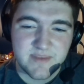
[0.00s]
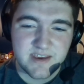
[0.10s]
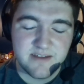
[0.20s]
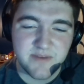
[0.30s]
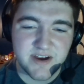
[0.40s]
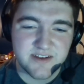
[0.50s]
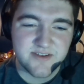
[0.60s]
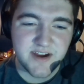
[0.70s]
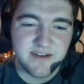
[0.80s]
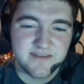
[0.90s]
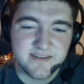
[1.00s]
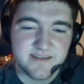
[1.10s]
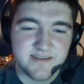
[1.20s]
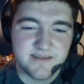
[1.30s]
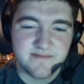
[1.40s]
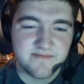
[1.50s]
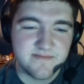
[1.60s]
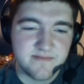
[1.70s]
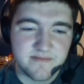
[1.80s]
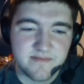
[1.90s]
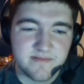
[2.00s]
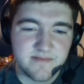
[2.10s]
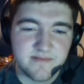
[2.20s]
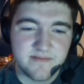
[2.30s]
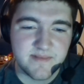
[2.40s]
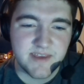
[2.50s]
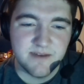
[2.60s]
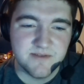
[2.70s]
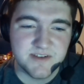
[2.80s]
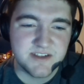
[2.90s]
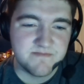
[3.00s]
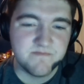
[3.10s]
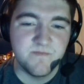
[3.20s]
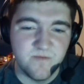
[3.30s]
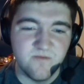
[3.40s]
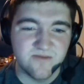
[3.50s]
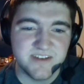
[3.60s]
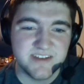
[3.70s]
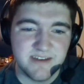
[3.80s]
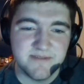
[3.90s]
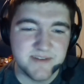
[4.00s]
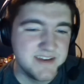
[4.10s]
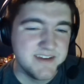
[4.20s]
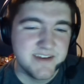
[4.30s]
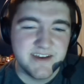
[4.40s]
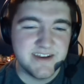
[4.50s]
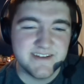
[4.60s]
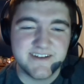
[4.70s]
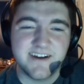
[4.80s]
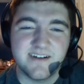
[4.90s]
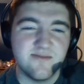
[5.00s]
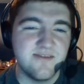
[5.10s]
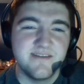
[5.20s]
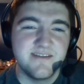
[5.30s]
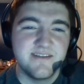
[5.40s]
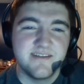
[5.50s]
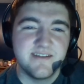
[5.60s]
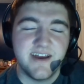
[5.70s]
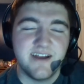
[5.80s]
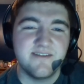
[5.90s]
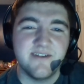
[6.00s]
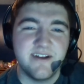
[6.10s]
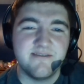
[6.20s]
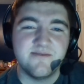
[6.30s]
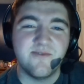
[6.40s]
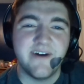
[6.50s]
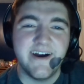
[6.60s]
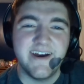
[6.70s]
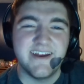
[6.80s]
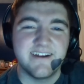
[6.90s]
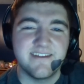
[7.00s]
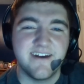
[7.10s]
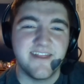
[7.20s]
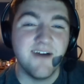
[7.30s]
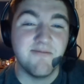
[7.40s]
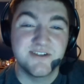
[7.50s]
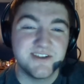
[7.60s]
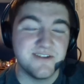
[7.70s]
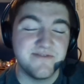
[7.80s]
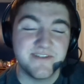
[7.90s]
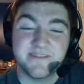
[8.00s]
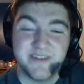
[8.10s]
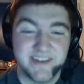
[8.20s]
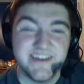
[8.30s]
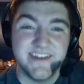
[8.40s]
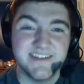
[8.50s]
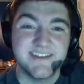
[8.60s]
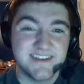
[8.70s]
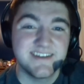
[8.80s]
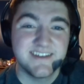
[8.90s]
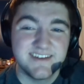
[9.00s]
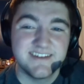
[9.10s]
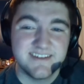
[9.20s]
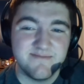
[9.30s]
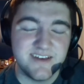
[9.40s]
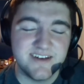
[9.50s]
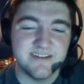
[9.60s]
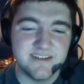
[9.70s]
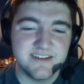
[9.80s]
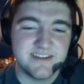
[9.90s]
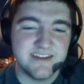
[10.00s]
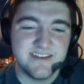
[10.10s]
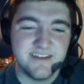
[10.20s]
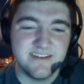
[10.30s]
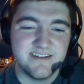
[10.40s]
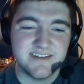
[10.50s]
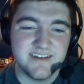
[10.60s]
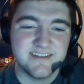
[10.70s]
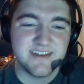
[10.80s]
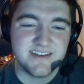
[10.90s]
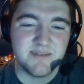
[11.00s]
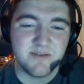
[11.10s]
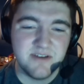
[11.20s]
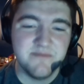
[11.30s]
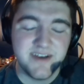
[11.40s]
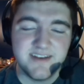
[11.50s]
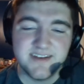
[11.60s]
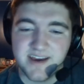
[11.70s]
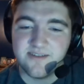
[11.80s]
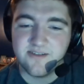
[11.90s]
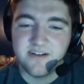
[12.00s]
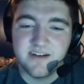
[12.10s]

in Minecraft. It was it's terrible. I don't know why I thought that was so funny, but it is because it just is, and that's something we made together,